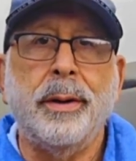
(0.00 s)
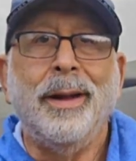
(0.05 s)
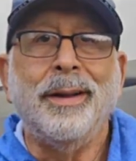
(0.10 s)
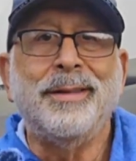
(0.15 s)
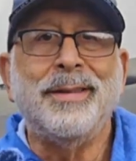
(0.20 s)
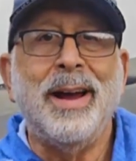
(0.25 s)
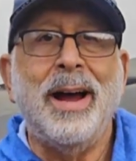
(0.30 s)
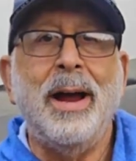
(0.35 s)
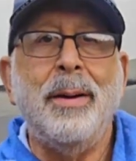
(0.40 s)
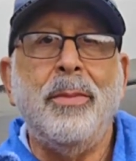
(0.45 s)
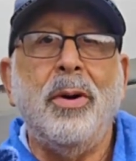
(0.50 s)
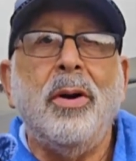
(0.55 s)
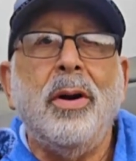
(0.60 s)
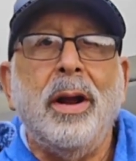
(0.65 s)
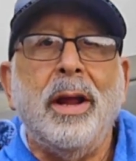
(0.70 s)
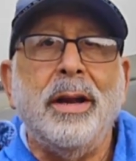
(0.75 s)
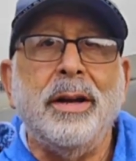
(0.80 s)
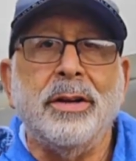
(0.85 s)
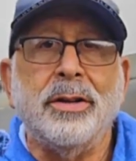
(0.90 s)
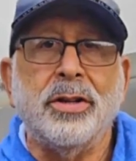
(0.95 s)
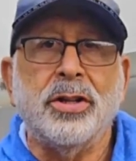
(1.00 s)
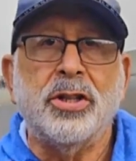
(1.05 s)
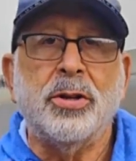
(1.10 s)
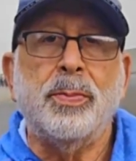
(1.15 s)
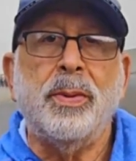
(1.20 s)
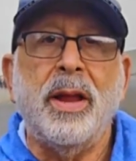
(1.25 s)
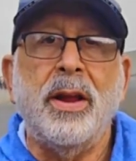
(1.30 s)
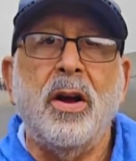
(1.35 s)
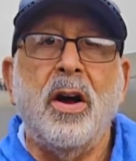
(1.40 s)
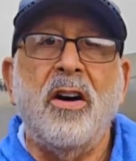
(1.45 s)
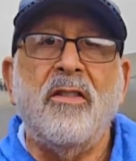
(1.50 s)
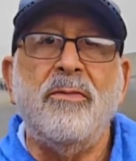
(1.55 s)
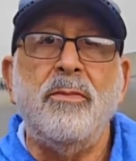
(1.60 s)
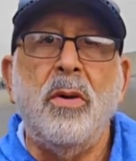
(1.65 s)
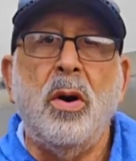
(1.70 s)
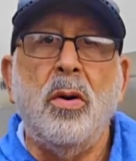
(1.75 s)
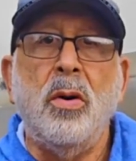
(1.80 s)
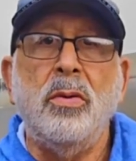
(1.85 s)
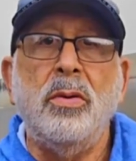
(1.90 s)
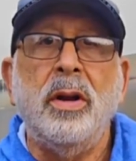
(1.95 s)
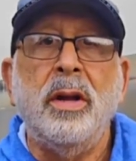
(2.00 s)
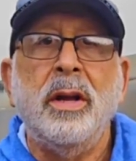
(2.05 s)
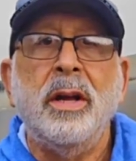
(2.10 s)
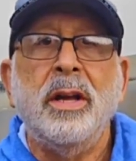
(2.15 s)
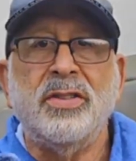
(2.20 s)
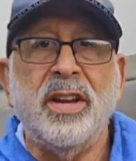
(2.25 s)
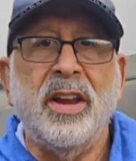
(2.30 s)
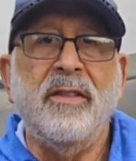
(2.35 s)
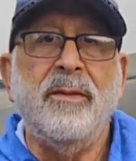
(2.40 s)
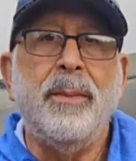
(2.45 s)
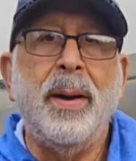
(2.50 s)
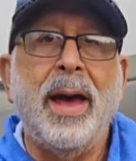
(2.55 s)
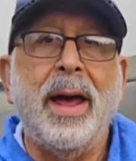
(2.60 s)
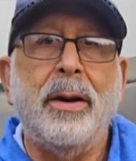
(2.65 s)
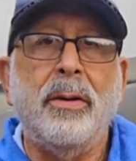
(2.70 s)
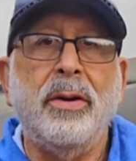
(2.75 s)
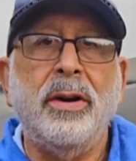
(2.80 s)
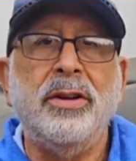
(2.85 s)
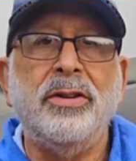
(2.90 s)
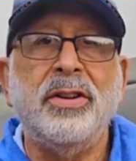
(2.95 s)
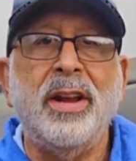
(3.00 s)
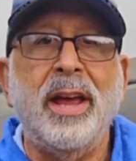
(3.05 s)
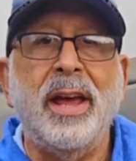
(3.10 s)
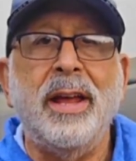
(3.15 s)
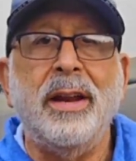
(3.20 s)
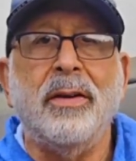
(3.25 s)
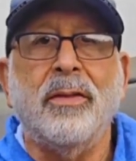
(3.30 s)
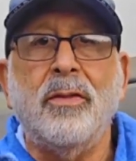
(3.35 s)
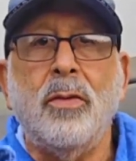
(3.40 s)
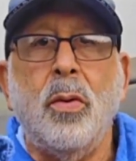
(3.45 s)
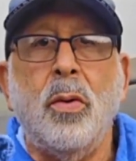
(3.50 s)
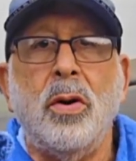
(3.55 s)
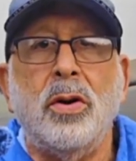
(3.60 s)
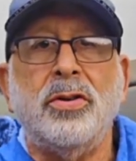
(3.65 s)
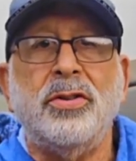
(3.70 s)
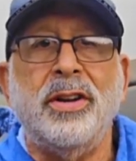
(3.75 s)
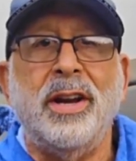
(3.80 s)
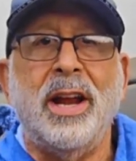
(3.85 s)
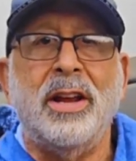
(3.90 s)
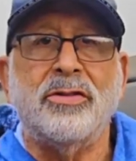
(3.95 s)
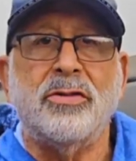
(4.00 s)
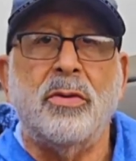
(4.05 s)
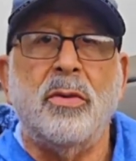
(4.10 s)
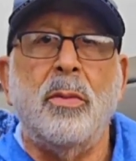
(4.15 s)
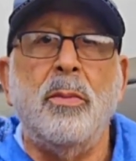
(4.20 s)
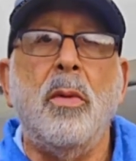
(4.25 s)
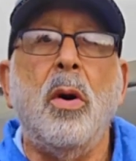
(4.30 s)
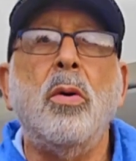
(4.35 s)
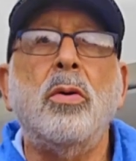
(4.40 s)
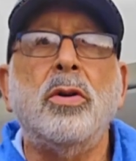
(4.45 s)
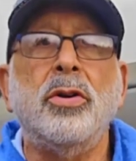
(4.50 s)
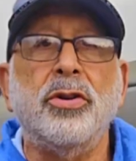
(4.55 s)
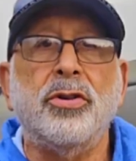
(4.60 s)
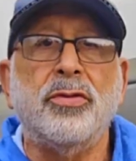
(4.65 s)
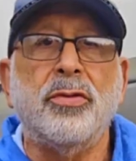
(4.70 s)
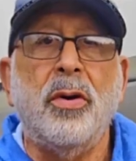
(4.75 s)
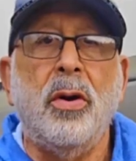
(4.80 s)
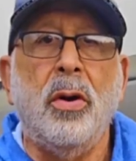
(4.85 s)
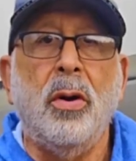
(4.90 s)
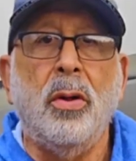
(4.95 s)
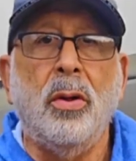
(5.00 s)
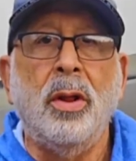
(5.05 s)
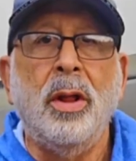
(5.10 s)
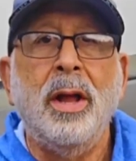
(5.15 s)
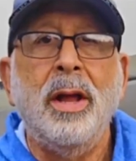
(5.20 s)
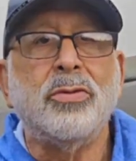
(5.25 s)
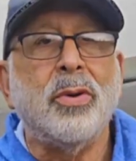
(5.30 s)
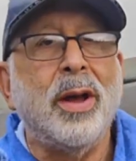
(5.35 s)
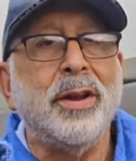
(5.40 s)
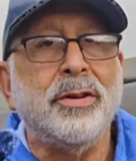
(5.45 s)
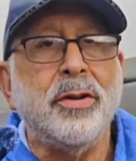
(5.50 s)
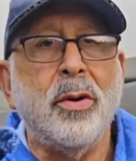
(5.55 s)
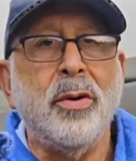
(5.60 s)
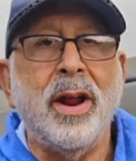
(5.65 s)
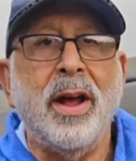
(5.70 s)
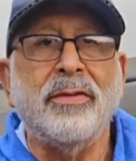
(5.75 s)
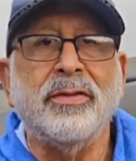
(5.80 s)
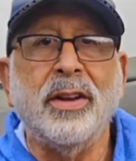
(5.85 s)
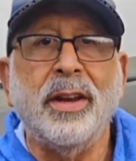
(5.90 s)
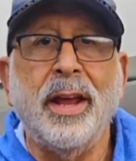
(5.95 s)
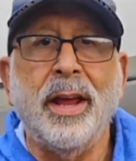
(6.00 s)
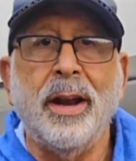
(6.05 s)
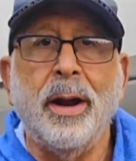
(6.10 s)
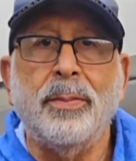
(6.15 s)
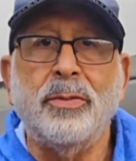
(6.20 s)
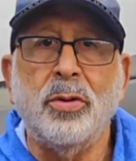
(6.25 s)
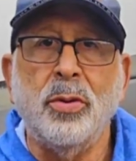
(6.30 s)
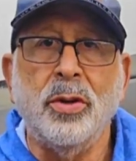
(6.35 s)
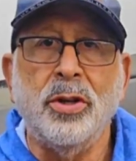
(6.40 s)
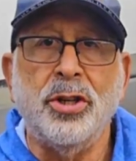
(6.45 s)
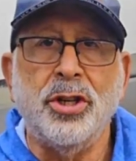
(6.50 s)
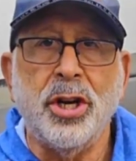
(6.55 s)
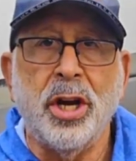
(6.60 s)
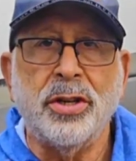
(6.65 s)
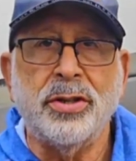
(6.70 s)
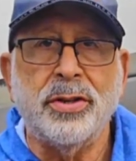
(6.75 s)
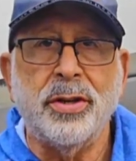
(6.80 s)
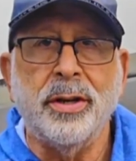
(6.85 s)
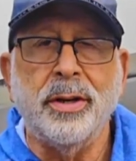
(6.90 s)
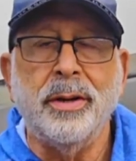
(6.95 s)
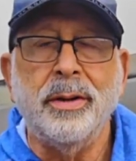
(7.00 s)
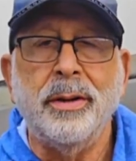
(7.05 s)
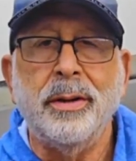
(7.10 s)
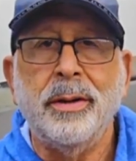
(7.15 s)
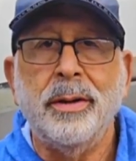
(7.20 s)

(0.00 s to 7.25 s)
A timer and a display off mode save batteries, and of course, it has a remote control, so I don't have to get up to adjust it.